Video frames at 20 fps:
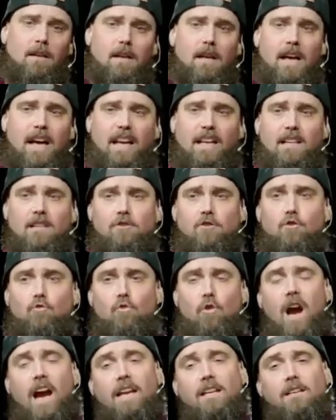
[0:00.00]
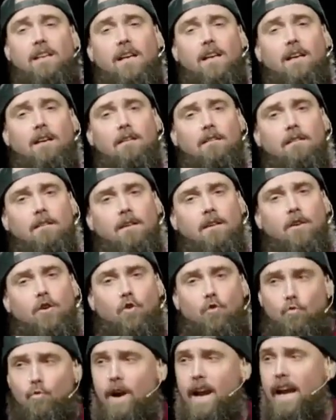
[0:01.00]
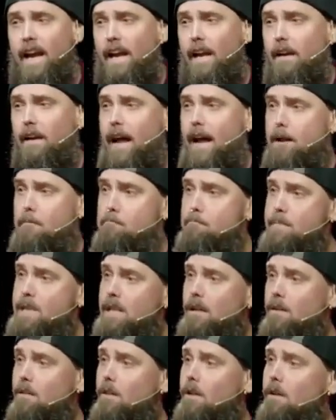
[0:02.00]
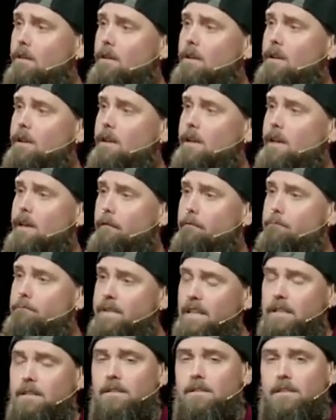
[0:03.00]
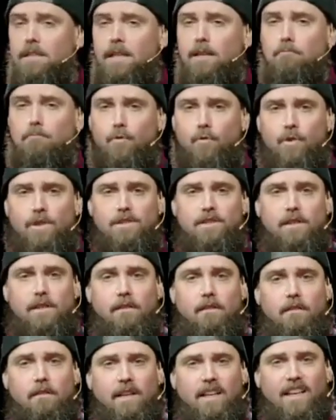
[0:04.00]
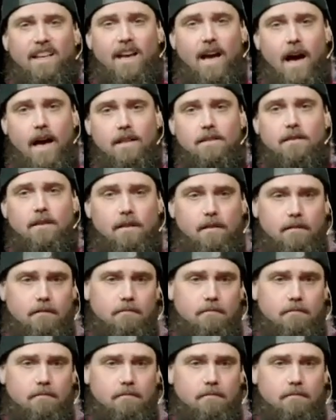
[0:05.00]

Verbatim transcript: And he's grinding grain at a mill in a Philistine prison in Gaza.